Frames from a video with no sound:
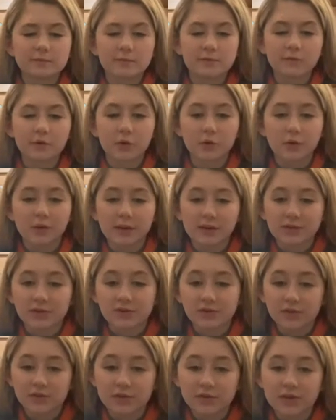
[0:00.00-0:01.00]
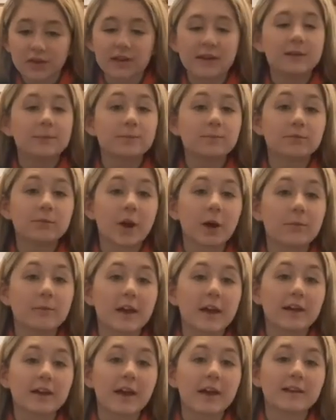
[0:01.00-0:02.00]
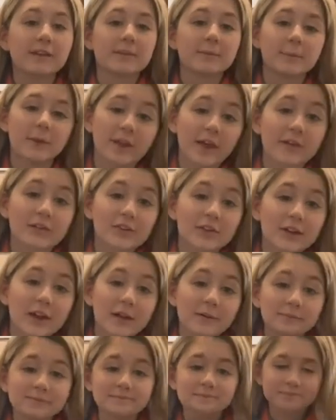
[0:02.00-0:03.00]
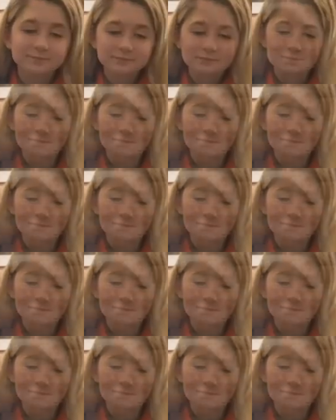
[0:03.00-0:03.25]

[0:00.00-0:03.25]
fall into the cupcake case, but that's okay. If